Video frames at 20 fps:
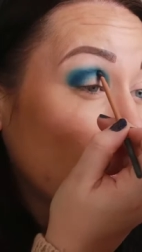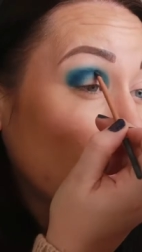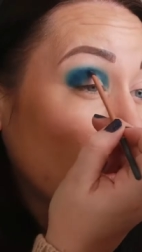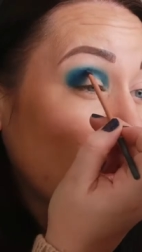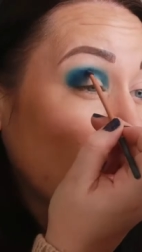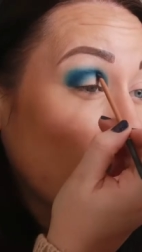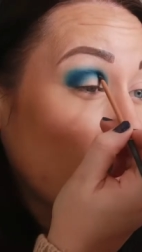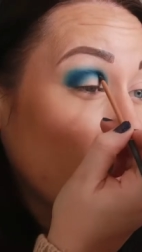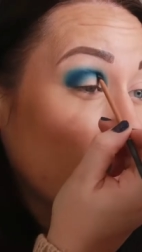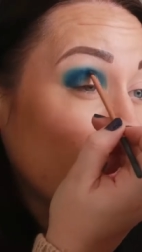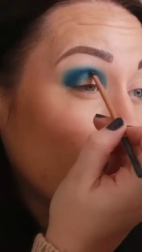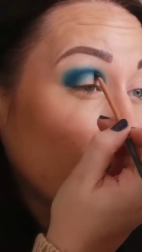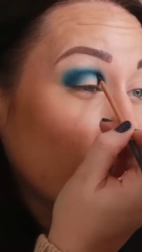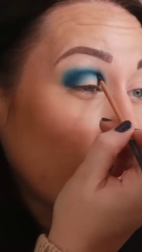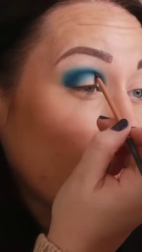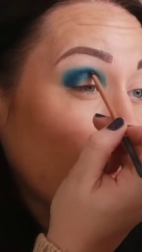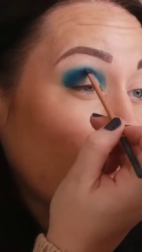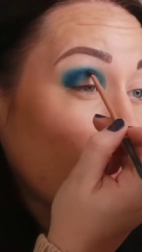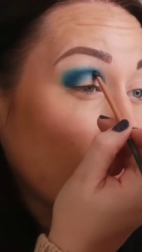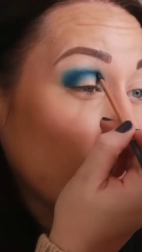I
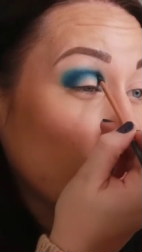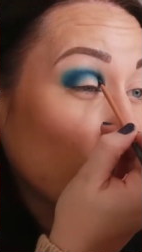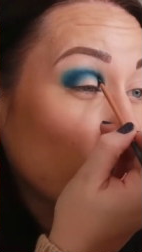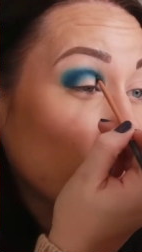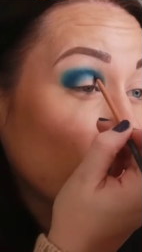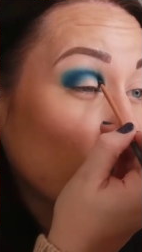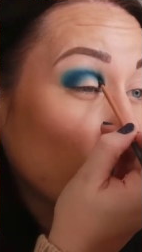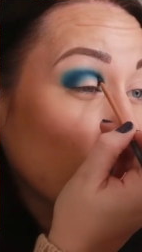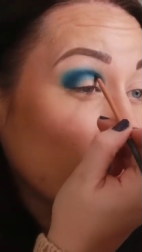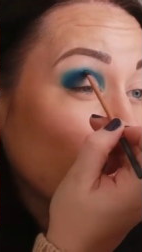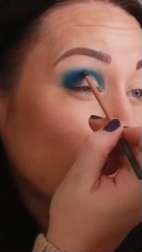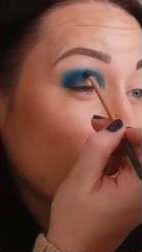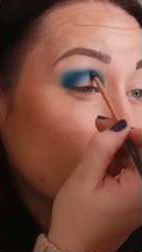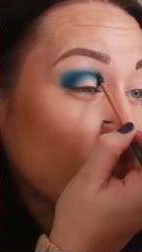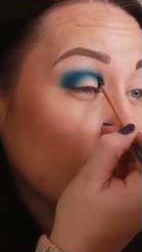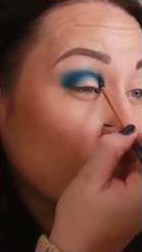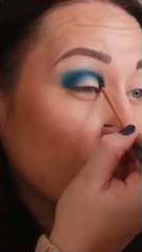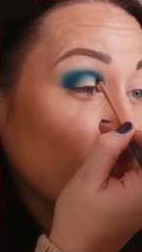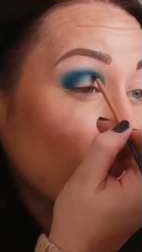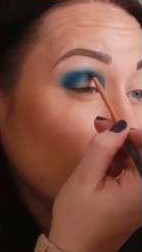found,
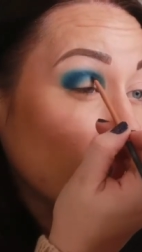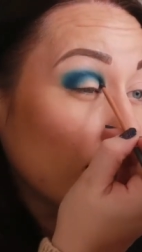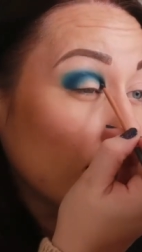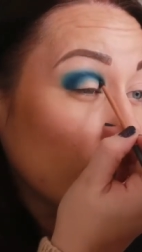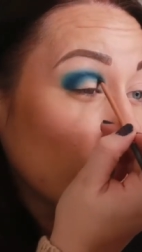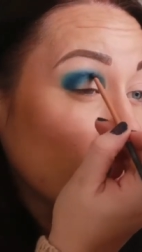obviously,